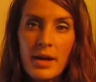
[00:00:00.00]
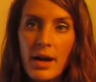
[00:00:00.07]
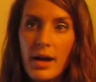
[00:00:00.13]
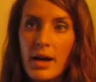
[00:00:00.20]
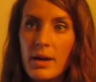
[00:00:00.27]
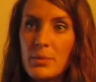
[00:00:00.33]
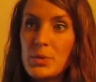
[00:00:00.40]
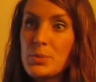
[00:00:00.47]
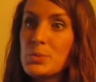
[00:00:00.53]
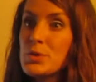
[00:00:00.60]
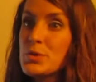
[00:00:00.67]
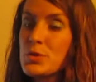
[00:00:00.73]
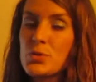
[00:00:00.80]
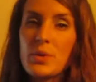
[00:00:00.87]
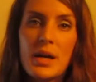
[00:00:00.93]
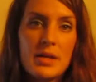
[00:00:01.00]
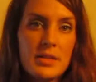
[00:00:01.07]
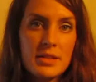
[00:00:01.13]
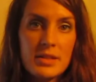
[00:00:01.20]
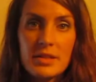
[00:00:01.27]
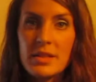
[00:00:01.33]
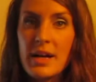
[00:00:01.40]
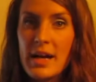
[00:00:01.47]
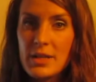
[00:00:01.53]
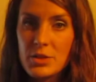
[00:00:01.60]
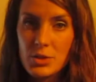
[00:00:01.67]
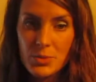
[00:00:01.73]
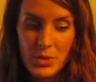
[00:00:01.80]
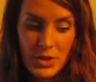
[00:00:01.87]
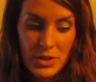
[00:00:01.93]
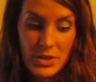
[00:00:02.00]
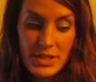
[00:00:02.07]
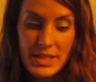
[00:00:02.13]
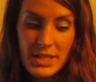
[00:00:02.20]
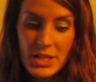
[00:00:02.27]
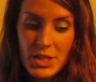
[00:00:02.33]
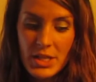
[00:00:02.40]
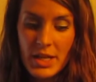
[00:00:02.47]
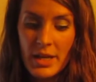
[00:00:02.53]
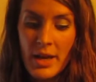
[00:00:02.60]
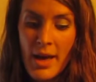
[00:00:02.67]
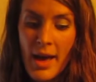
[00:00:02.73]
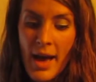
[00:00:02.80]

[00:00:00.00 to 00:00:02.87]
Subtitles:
and moves around classroom when they're teaching,